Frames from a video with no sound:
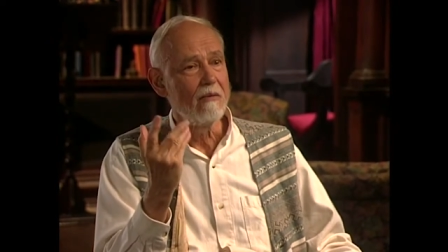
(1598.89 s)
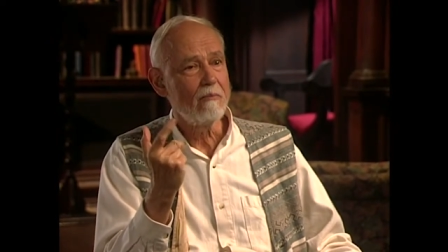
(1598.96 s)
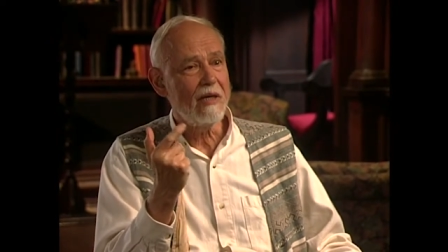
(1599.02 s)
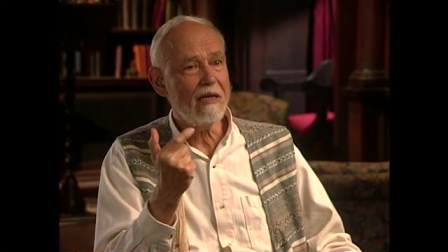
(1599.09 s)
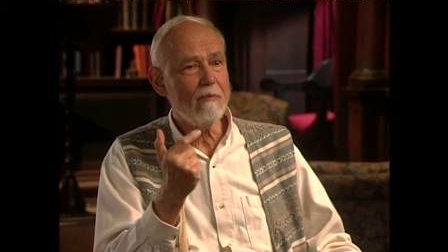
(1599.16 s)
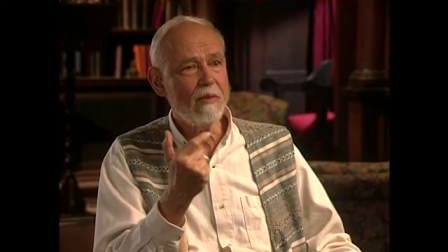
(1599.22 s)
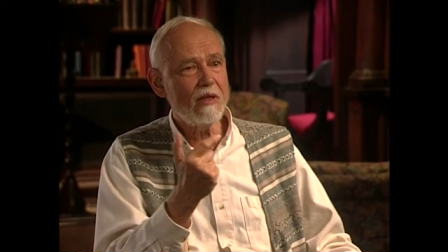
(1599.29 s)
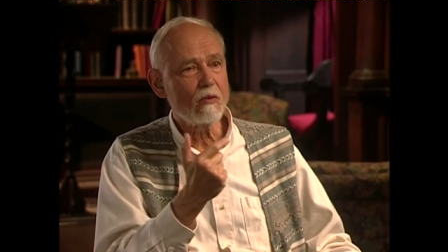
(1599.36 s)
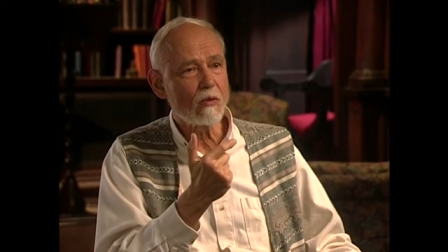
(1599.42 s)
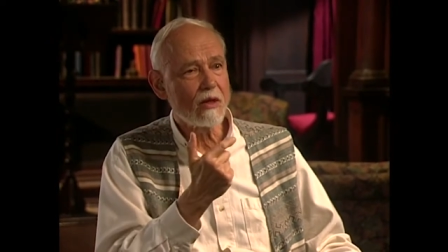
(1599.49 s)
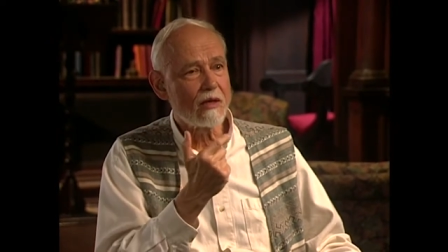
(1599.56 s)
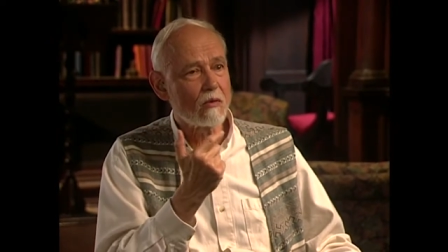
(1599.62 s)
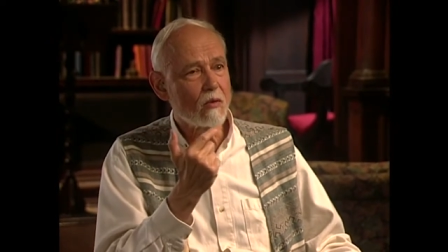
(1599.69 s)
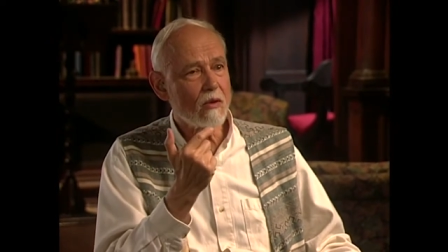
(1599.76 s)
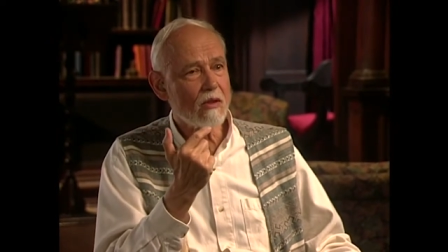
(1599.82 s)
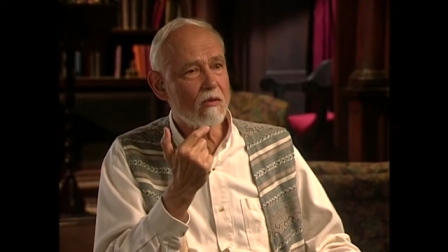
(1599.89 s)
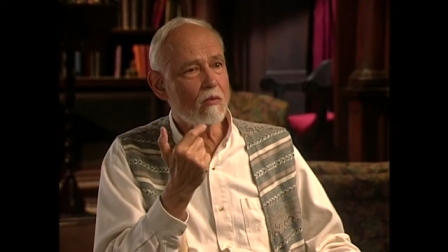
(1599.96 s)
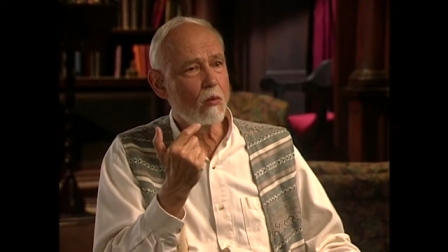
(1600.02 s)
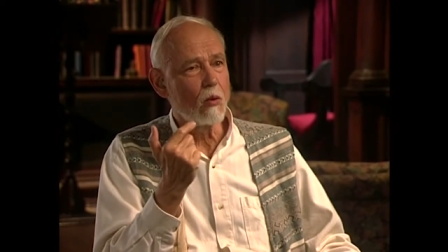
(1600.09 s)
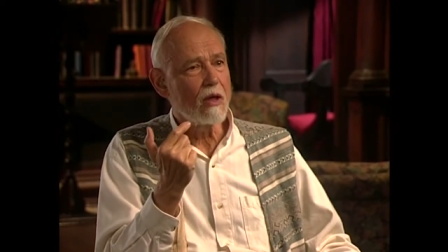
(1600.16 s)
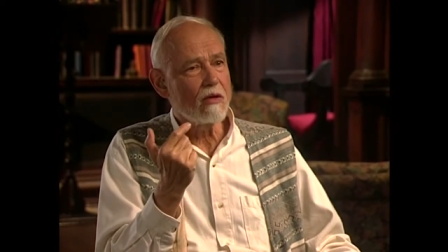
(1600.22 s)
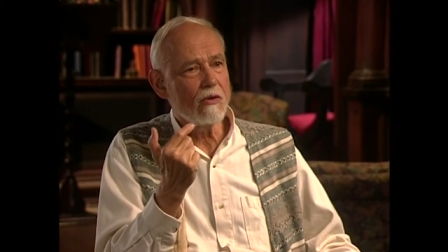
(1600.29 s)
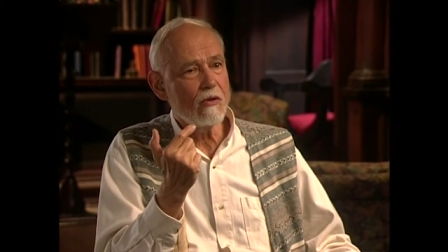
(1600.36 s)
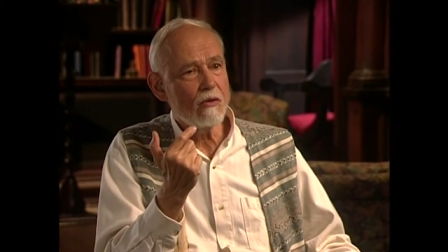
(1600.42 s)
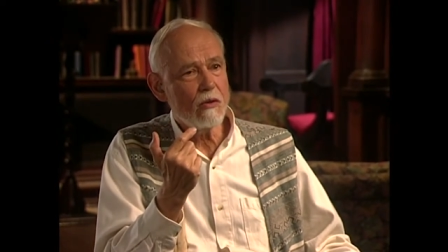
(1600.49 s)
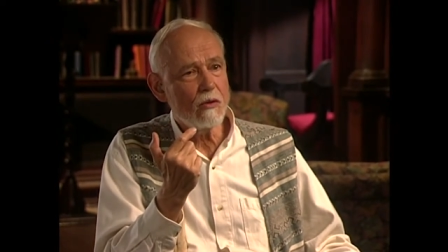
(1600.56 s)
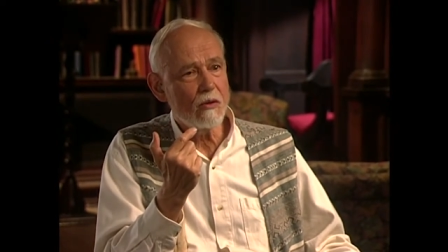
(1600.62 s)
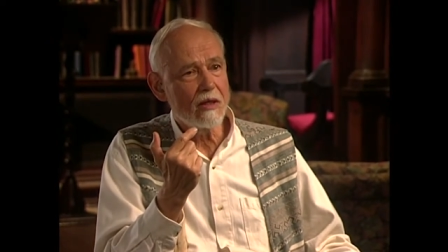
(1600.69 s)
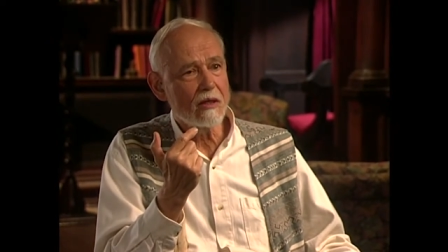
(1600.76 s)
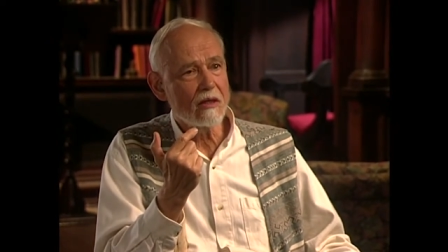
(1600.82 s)
maybe around one or
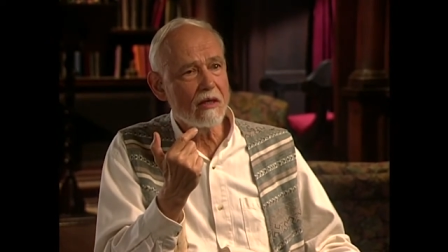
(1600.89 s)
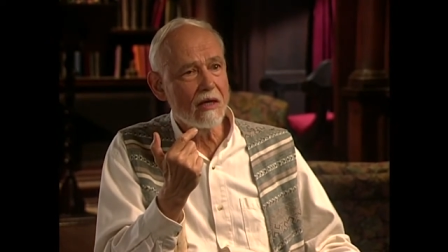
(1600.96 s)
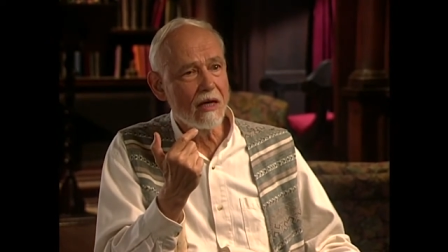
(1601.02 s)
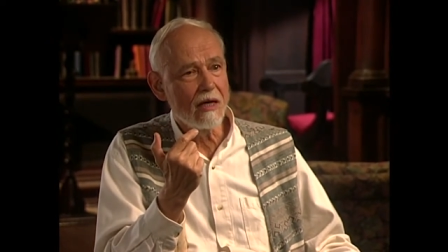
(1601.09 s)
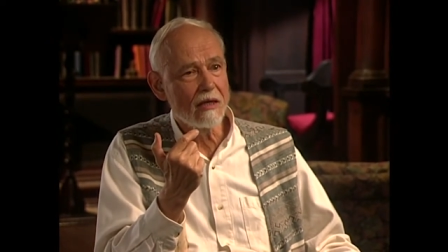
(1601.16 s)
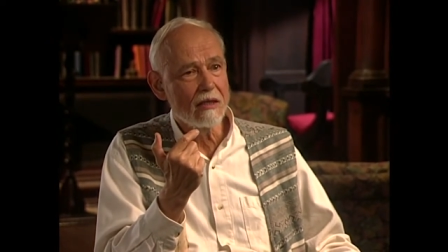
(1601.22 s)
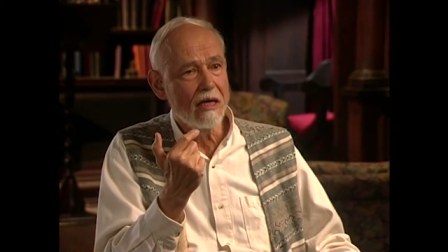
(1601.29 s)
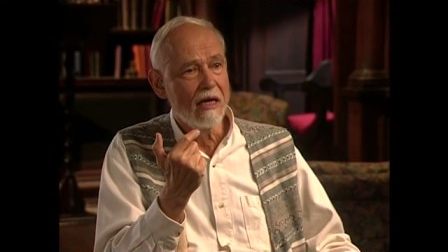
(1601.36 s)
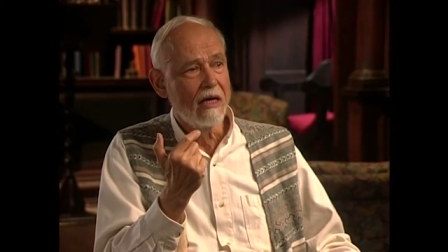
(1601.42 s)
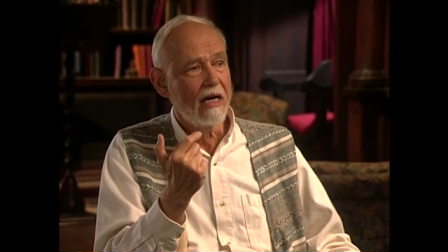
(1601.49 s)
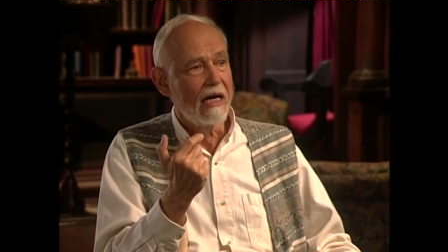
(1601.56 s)
two o'clock.